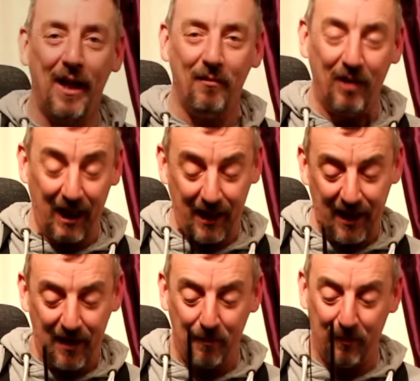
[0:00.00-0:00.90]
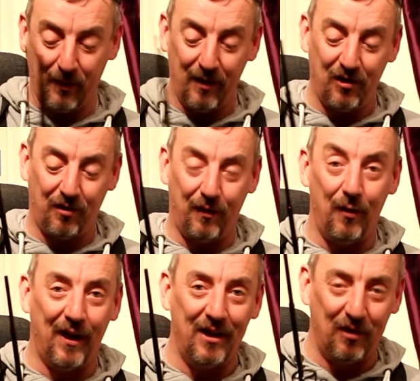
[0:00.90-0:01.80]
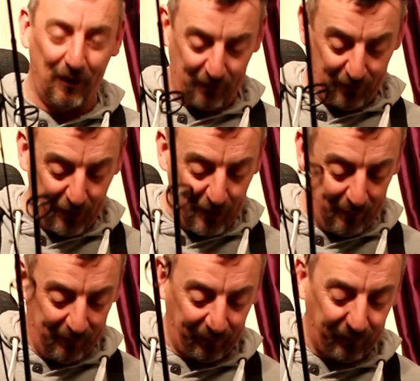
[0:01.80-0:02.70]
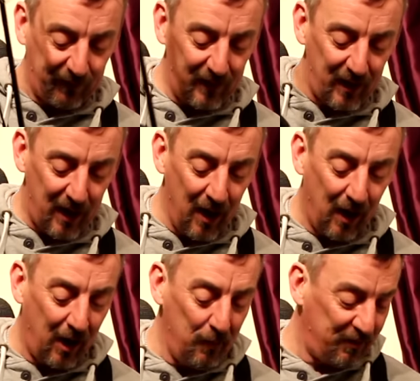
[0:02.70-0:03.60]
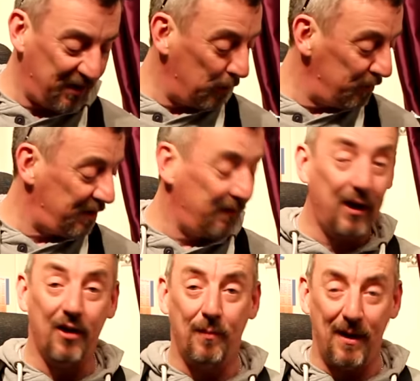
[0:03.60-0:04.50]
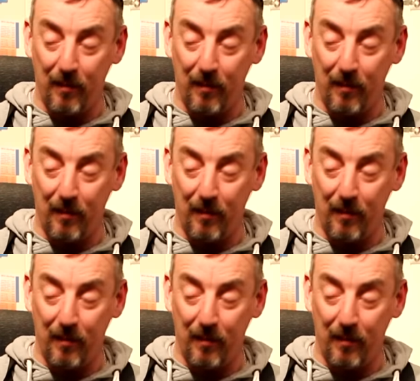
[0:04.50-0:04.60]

it really, just a few things to look for. I hope it's helped, and if you're going to spend